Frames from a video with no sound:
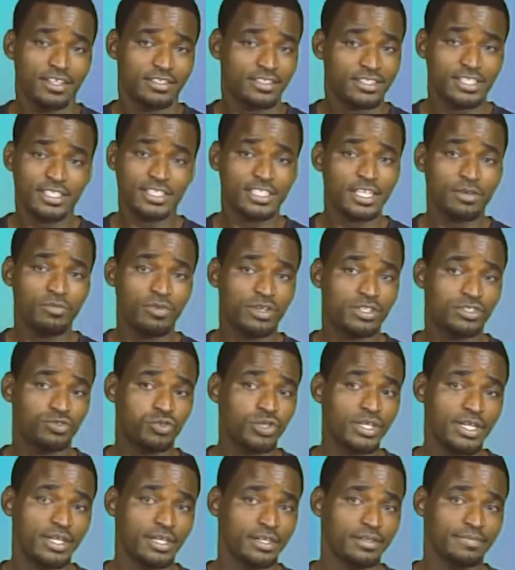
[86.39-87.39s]
The same with
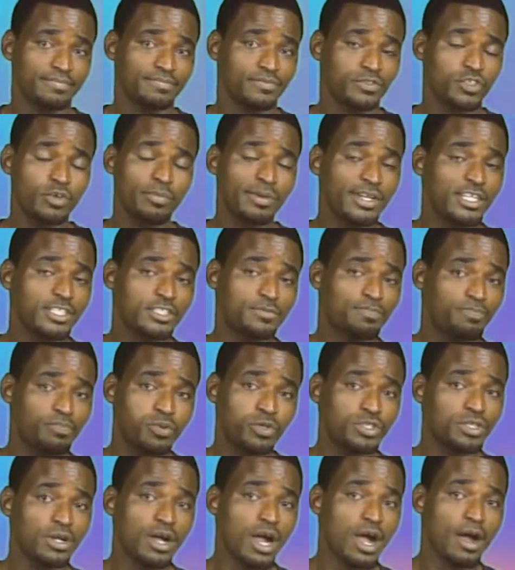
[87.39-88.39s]
Twitter. Nobody's
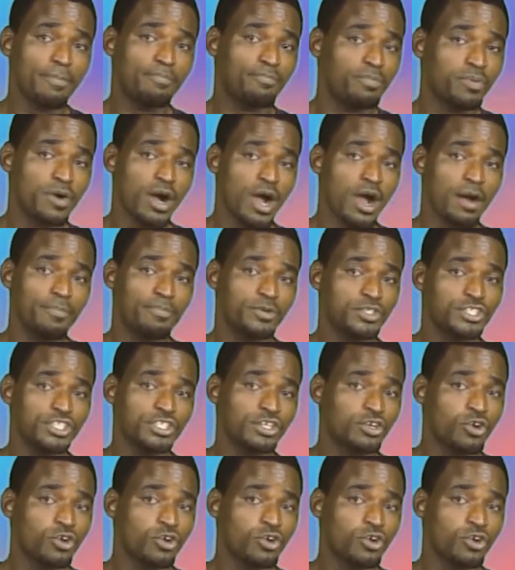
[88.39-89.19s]
pushing